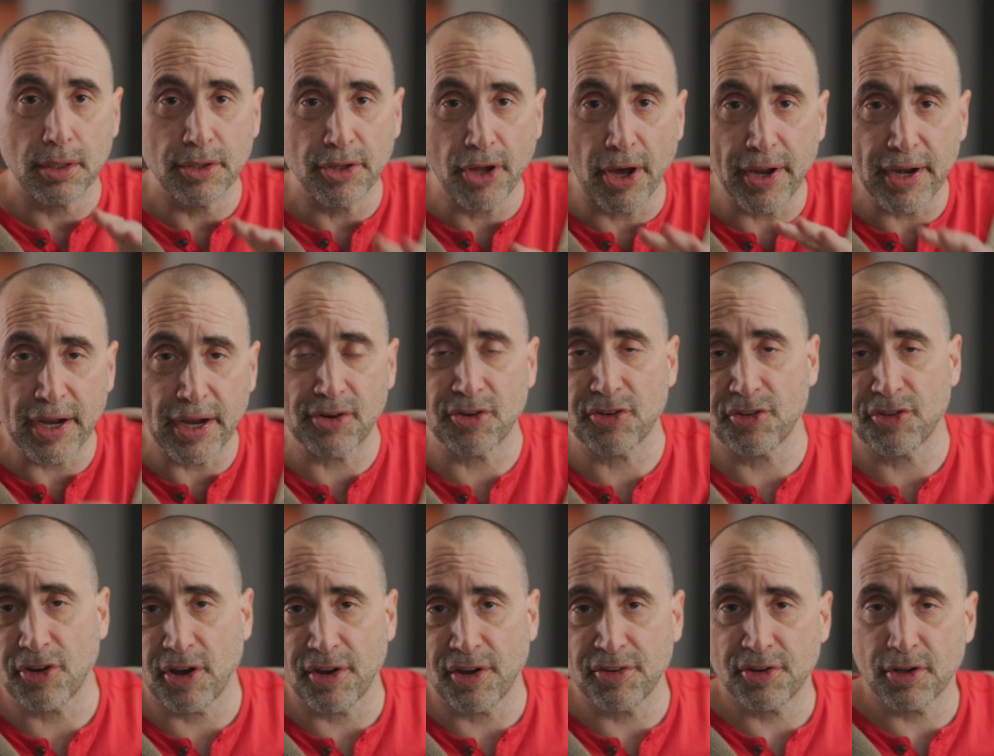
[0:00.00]
not
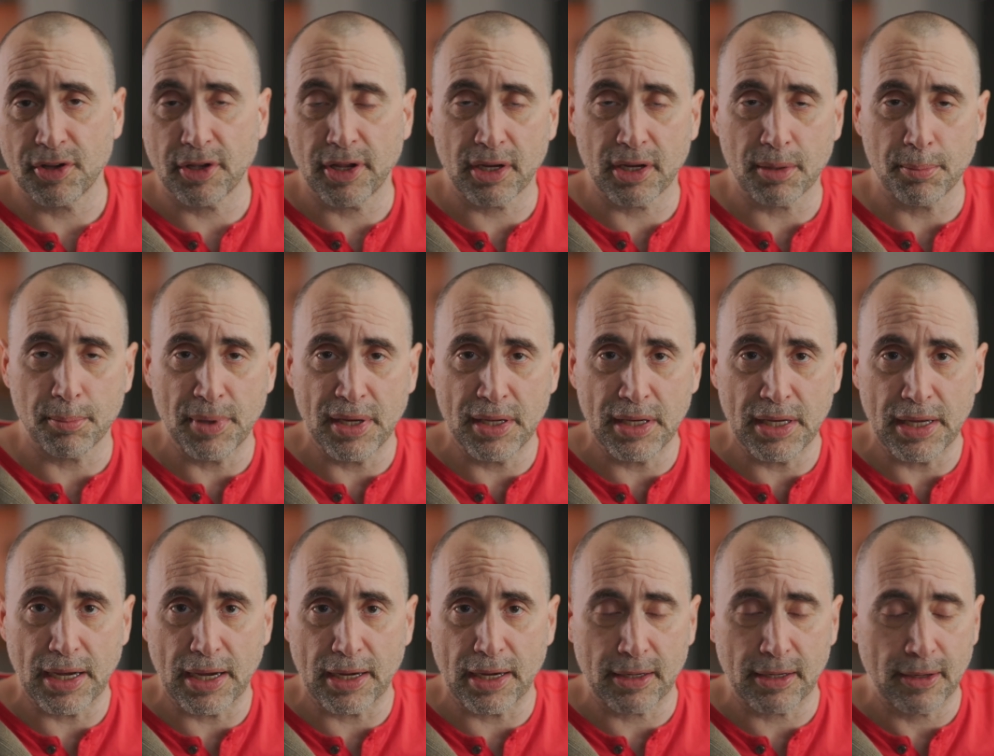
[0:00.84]
exercising like a
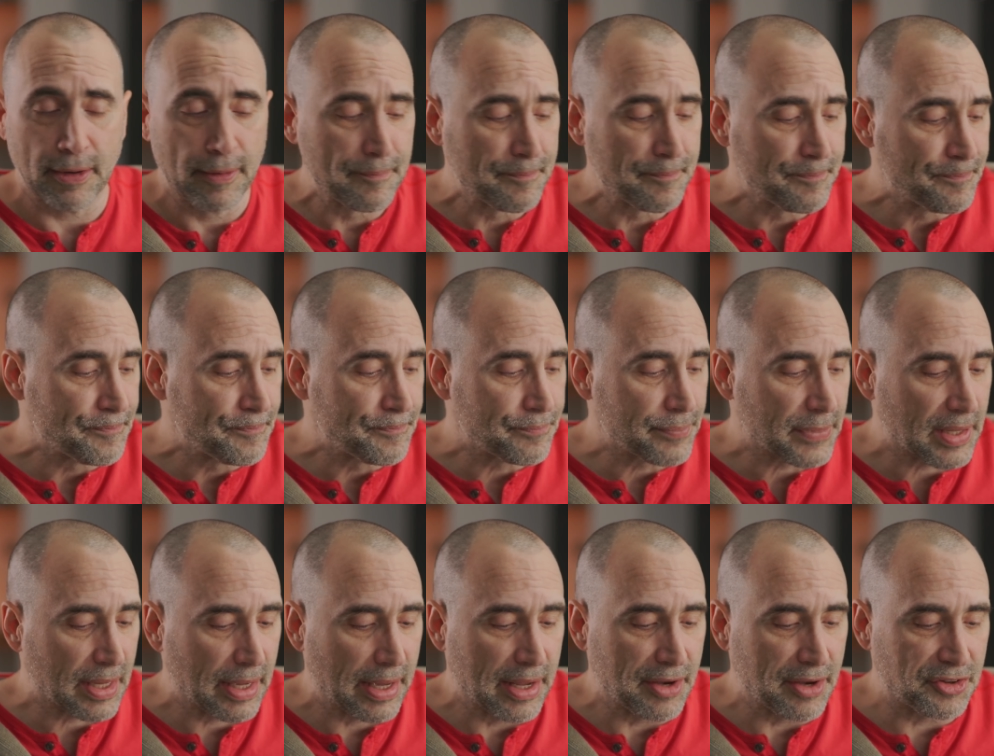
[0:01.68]
maniac.
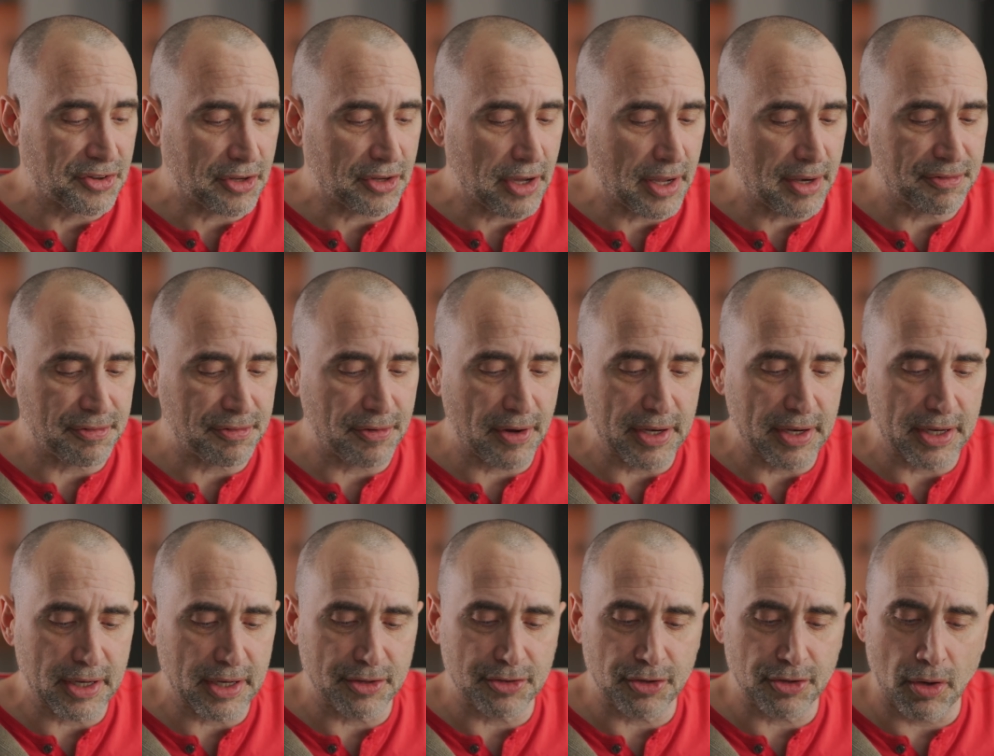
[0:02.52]
And it's kind of
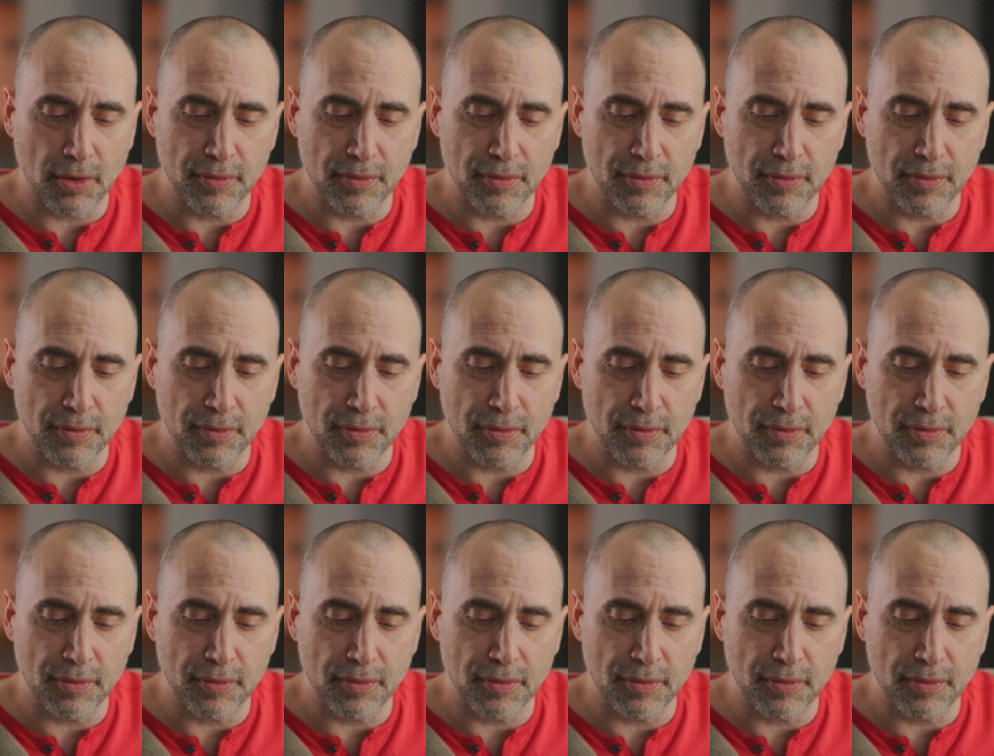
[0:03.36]
funny because